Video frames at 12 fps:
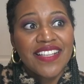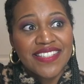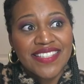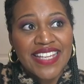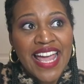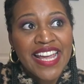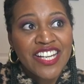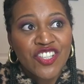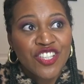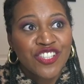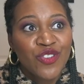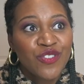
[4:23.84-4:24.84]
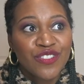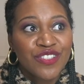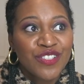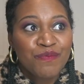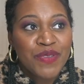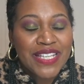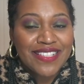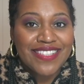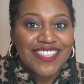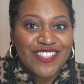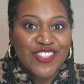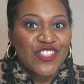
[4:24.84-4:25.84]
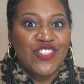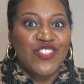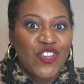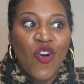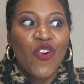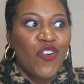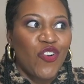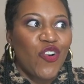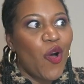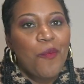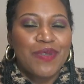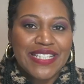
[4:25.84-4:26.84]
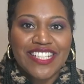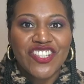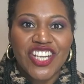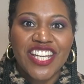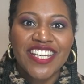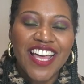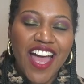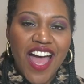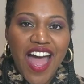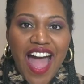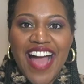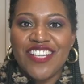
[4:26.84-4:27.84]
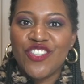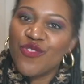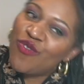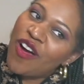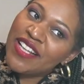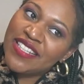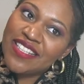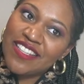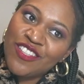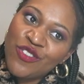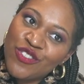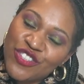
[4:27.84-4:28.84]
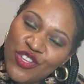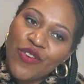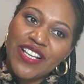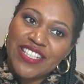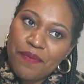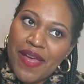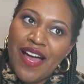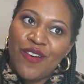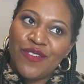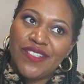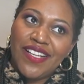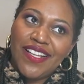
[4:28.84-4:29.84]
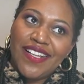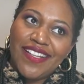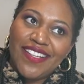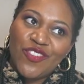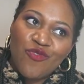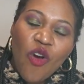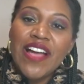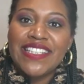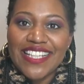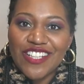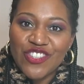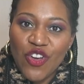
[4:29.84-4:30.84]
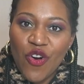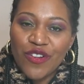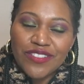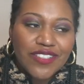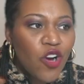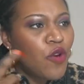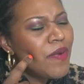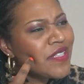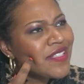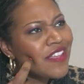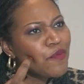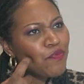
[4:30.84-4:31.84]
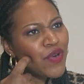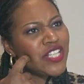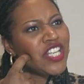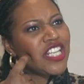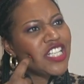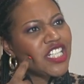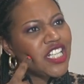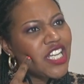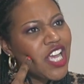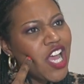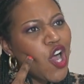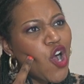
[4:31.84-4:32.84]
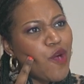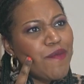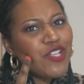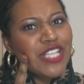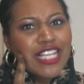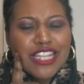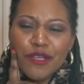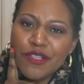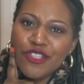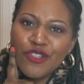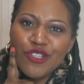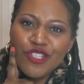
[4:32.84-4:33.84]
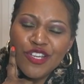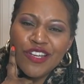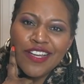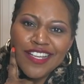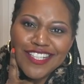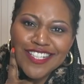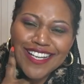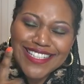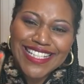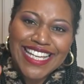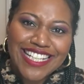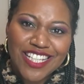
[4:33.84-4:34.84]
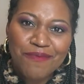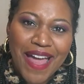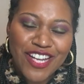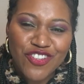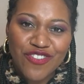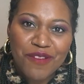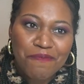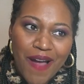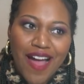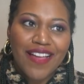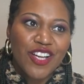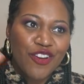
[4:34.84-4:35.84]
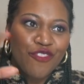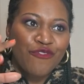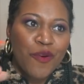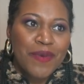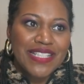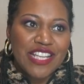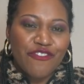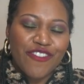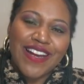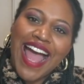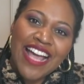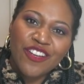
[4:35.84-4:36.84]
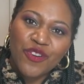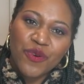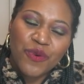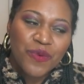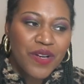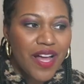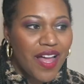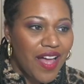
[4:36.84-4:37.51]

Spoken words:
stage, the biggest song competition, and your song is about writing a song, almost like the British. Almost like the United Kingdom entry, but from a different angle,